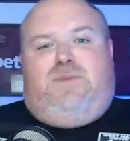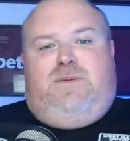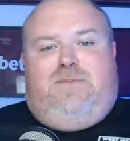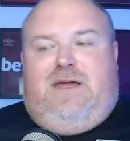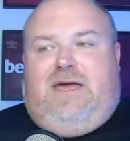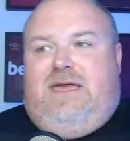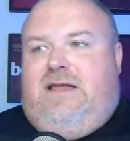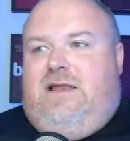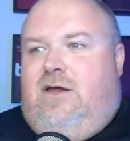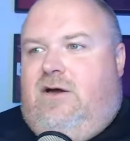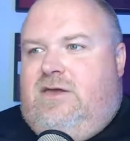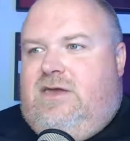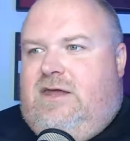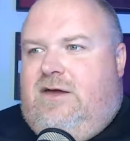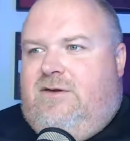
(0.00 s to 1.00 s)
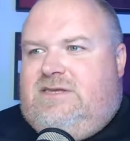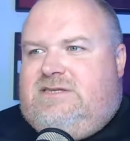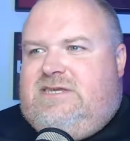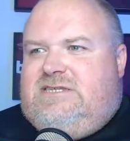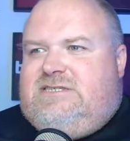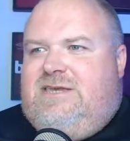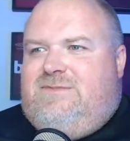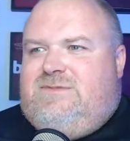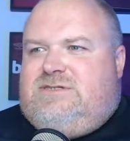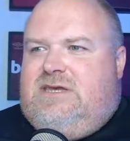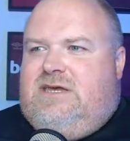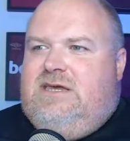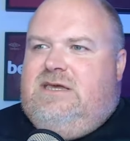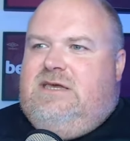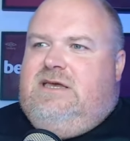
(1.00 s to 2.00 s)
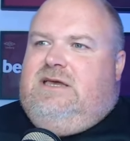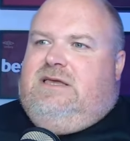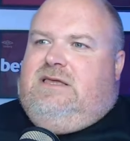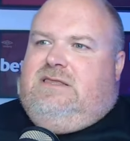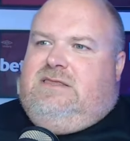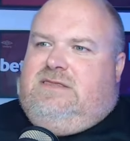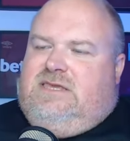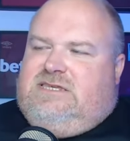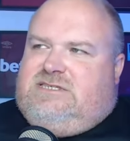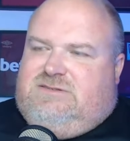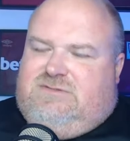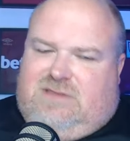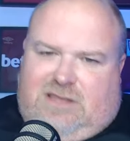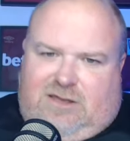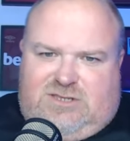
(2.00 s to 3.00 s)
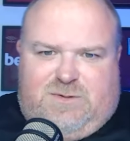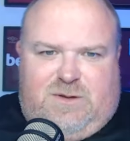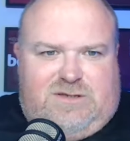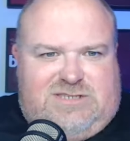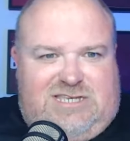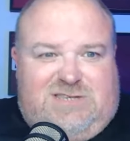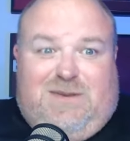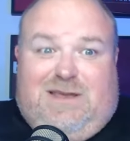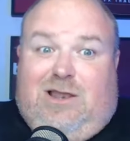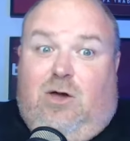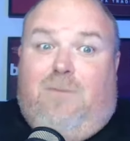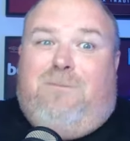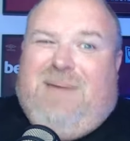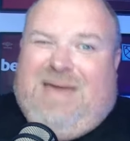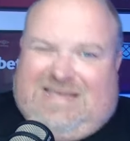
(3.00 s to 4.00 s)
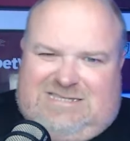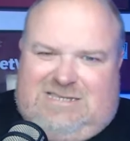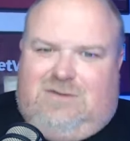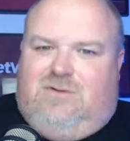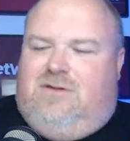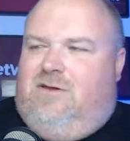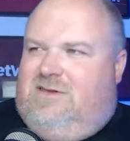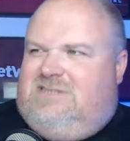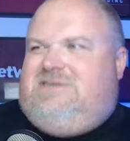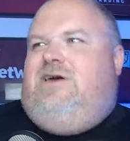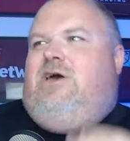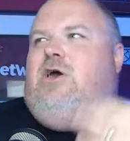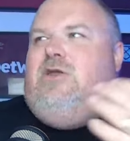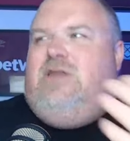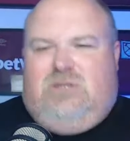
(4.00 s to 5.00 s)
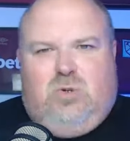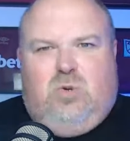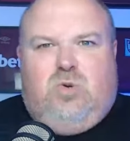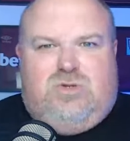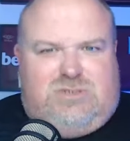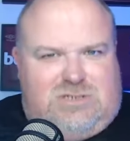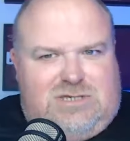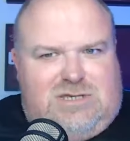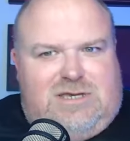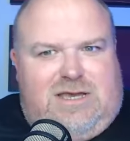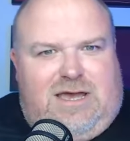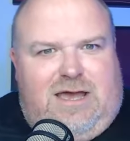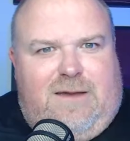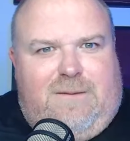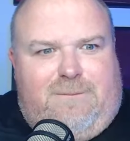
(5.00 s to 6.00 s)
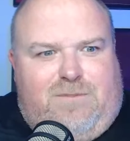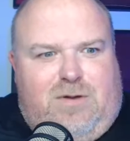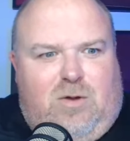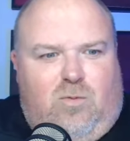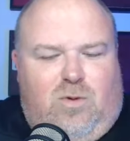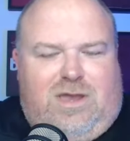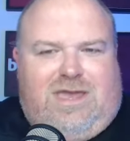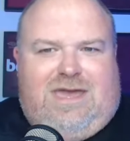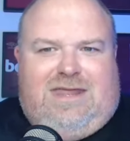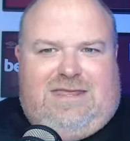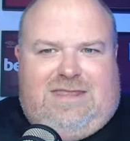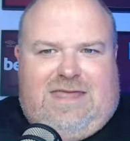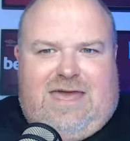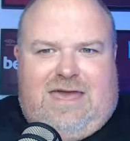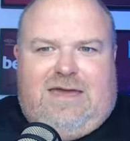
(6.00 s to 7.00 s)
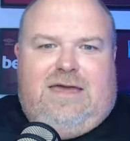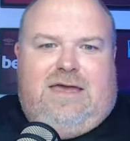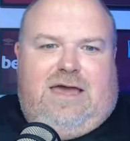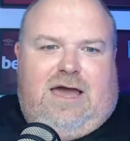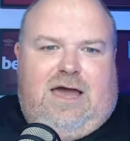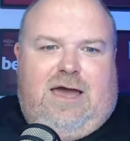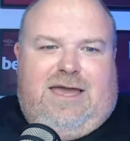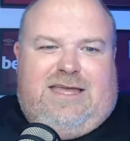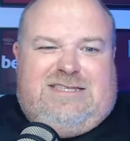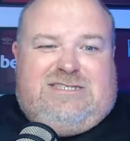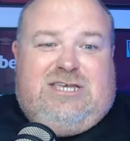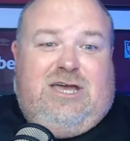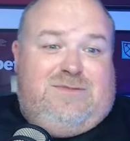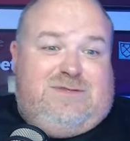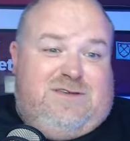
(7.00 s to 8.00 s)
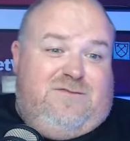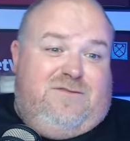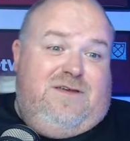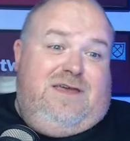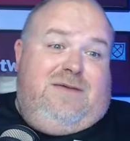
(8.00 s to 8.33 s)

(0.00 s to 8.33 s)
been playing a lot. You know, he seems to this loan spell seems to be a lot better, although it's early doors, um, but we're getting there. Uh, in terms of